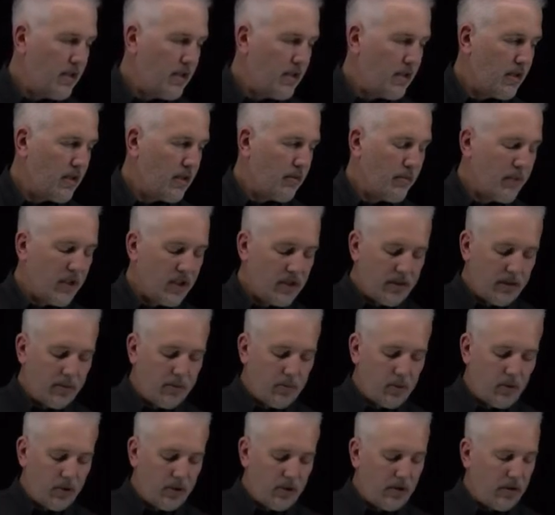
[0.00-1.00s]
the melting
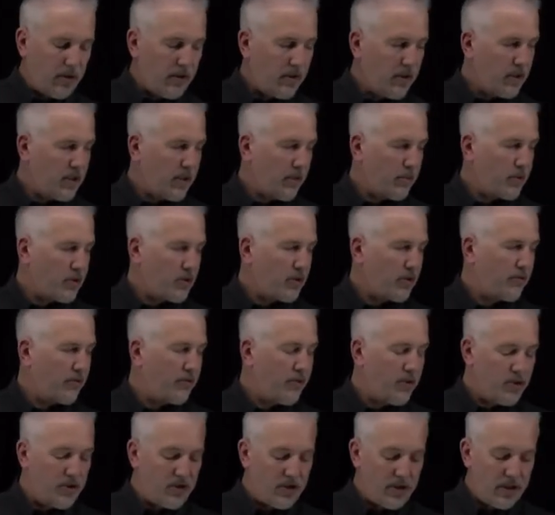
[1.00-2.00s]
point or the temperature of
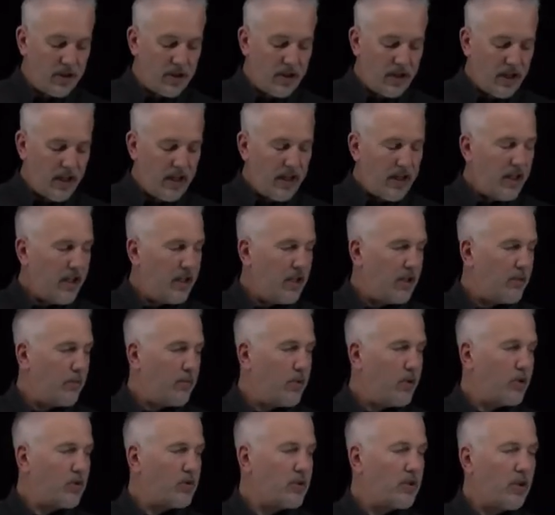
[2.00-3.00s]
fusion in the
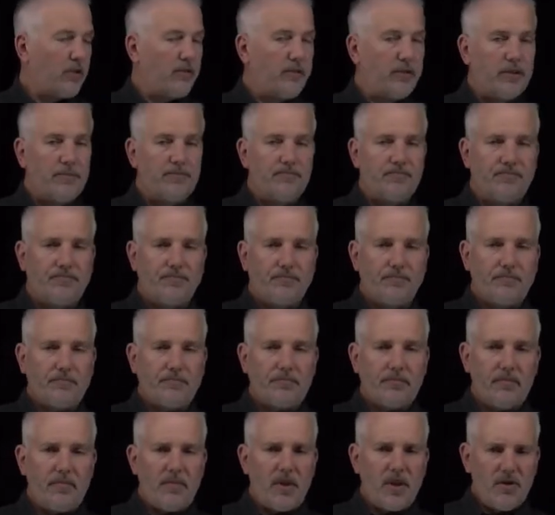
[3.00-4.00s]
pure solvent.
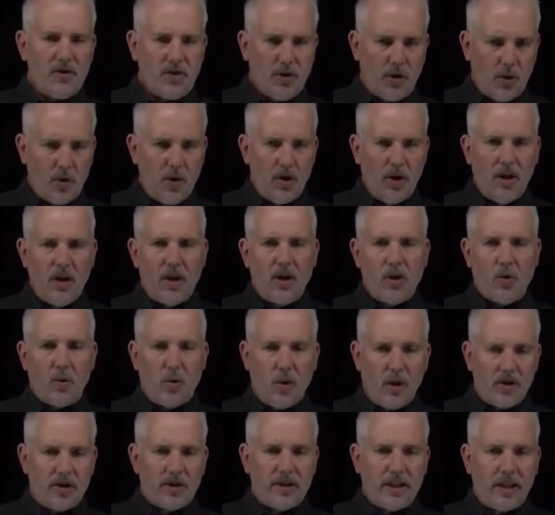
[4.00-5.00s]
So
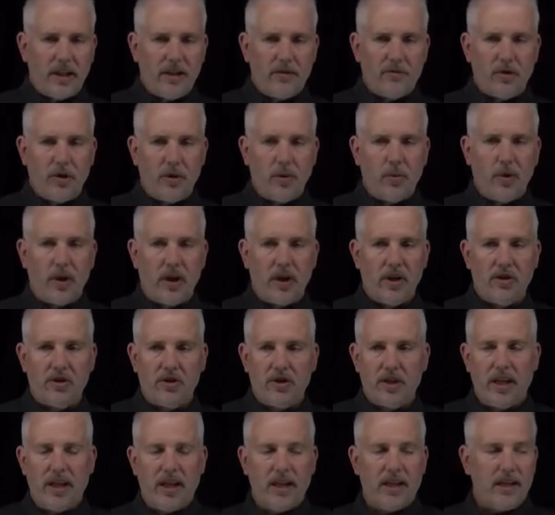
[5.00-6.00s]
qualitatively, we
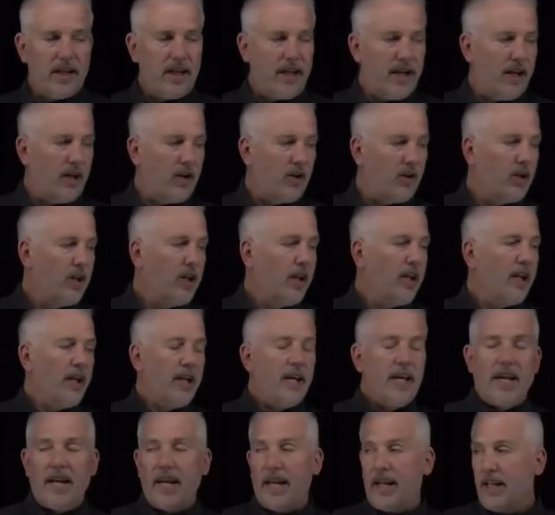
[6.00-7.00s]
understand now
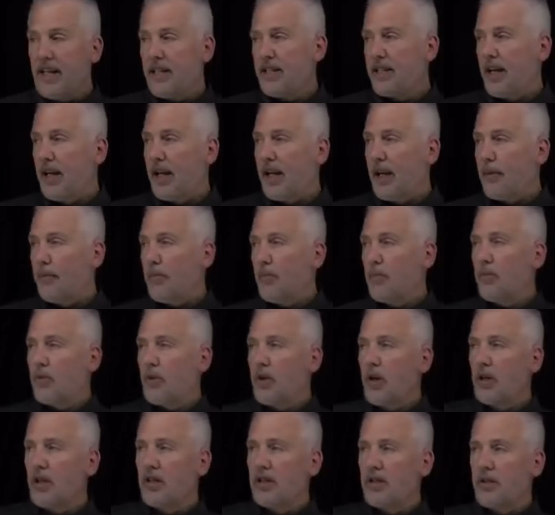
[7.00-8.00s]
anytime,
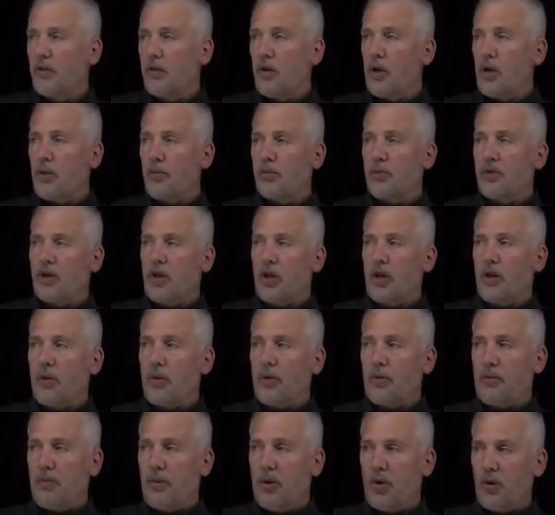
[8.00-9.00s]
regardless of whether I'm starting
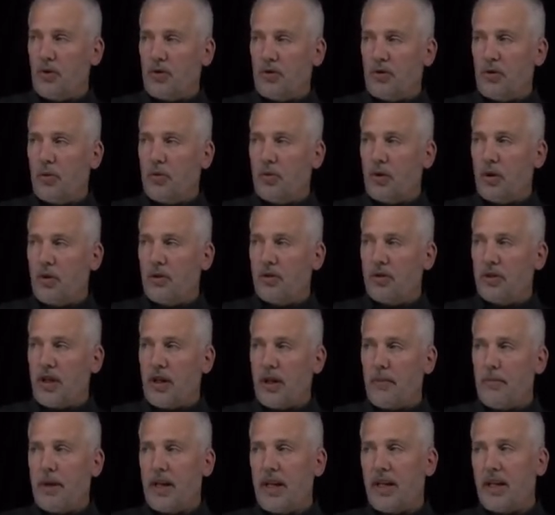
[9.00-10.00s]
with pure sucrose and I
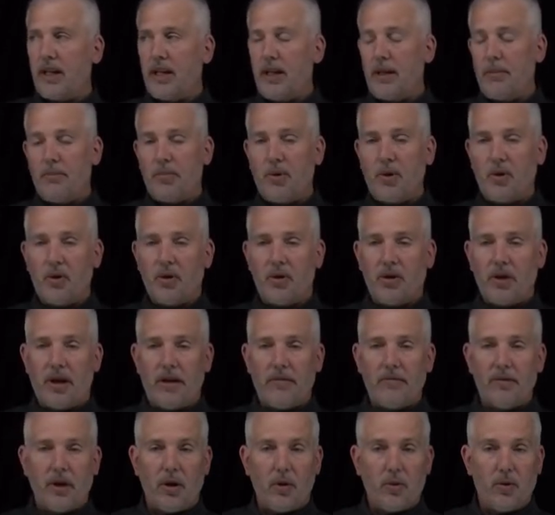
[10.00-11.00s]
make it impure, I've
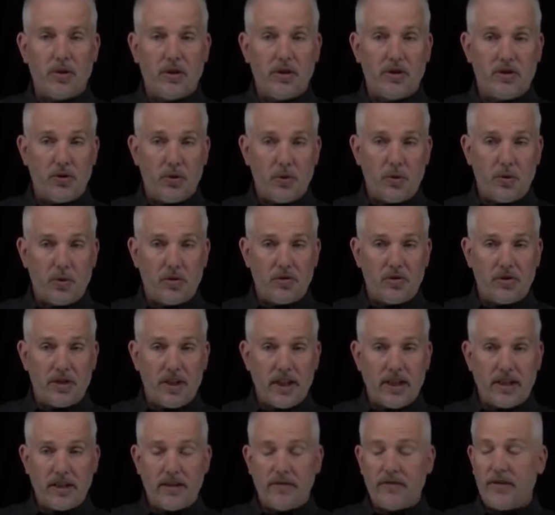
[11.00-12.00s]
lowered the sucrose's
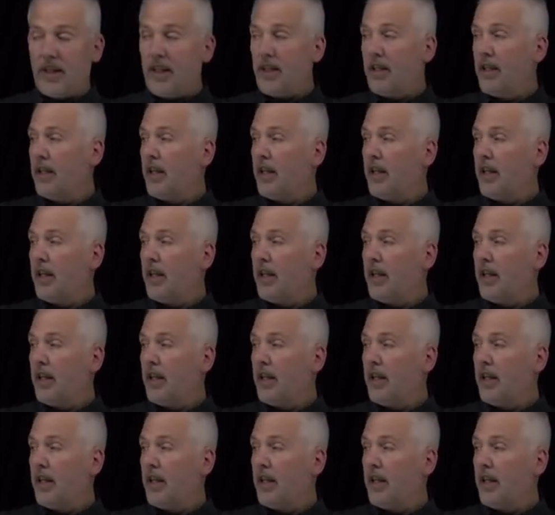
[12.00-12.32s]
activity.